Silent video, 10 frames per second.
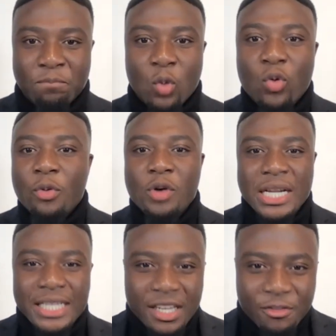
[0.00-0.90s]
We want
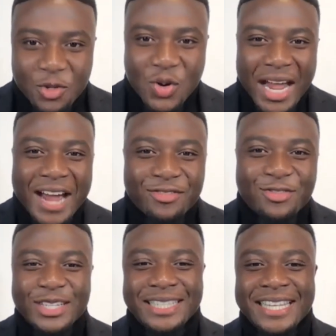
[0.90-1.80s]
to give you
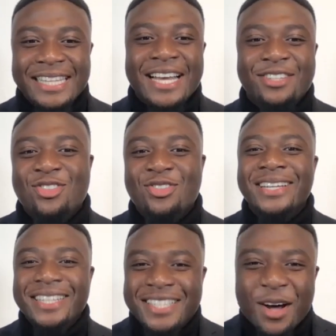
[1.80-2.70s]
everything that you
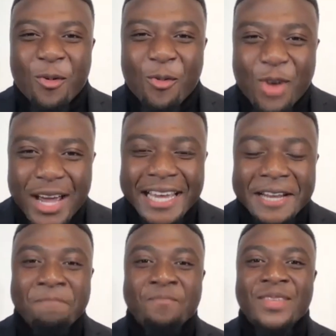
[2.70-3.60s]
need to
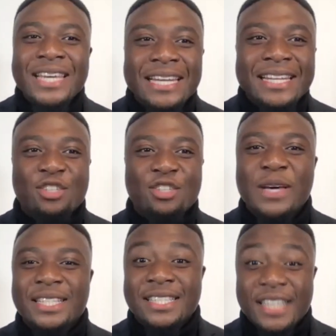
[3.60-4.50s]
win in this
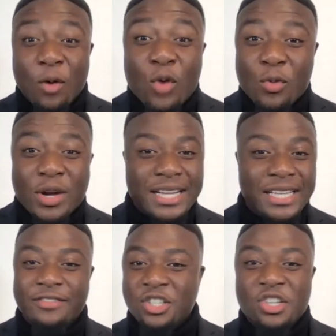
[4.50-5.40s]
business, and we want to
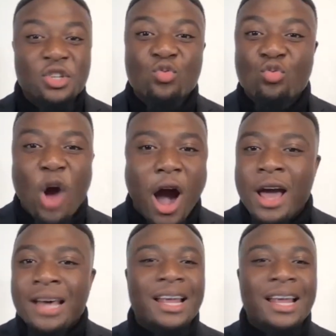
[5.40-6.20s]
give it to you raw.